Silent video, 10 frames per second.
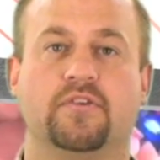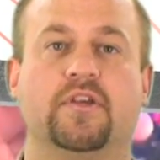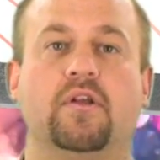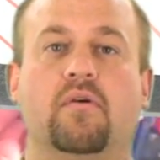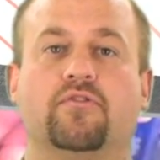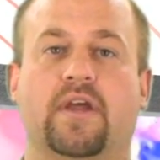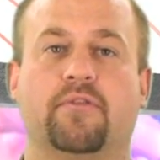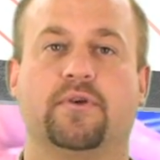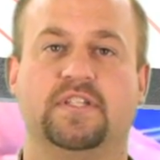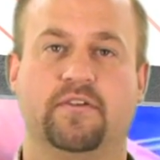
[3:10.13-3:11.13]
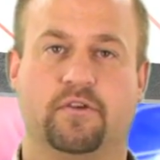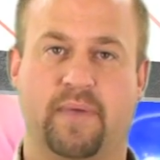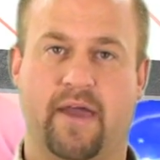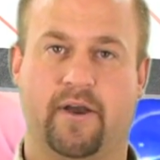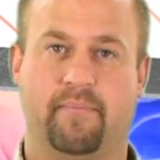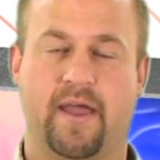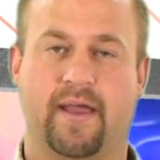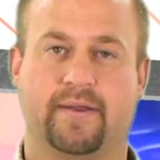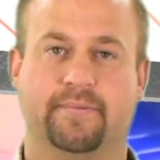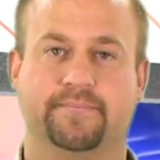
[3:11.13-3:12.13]
so you don't drain the receiver's battery
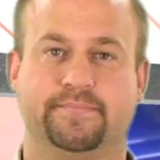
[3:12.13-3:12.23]
pack.